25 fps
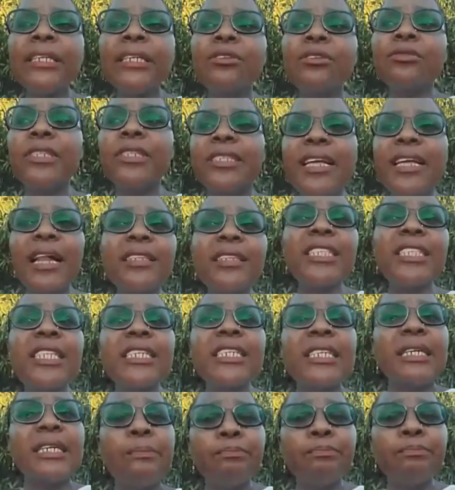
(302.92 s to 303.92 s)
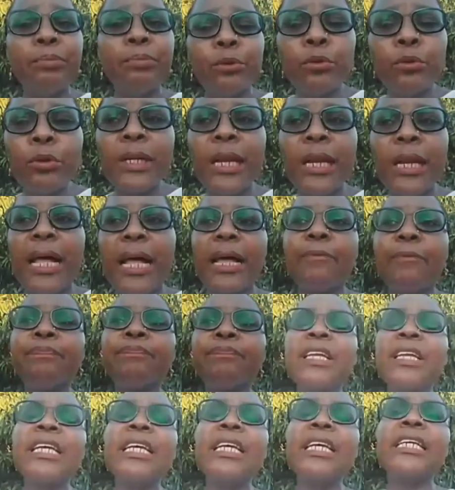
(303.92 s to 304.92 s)
the results in Nampula,
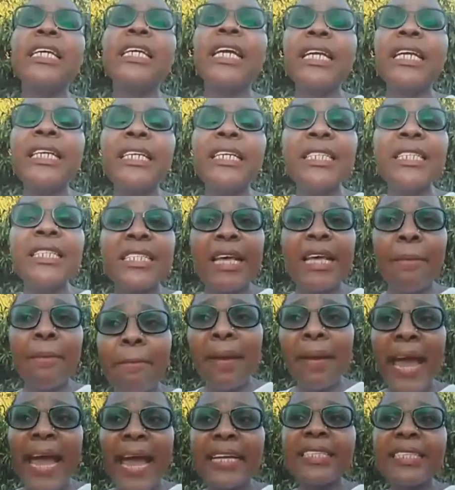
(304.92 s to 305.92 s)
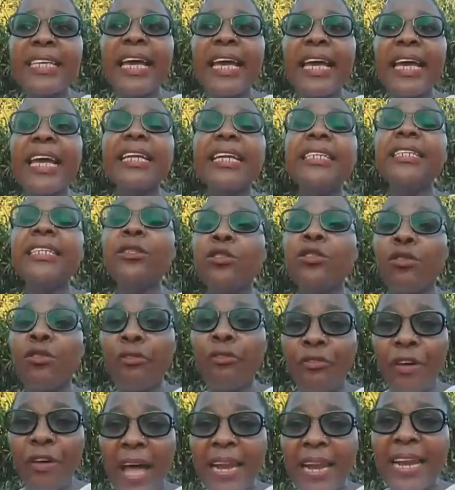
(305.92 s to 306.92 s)
in, in Zambezia, and in
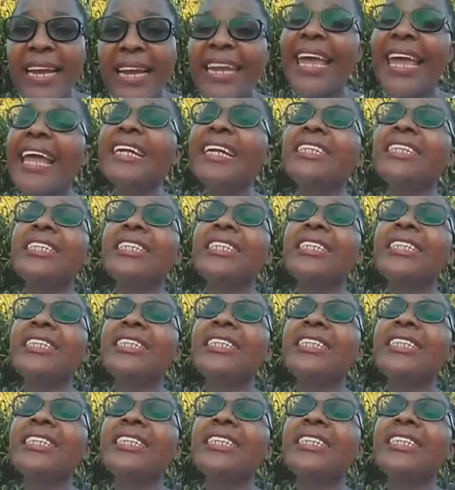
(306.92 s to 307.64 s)
Sofala can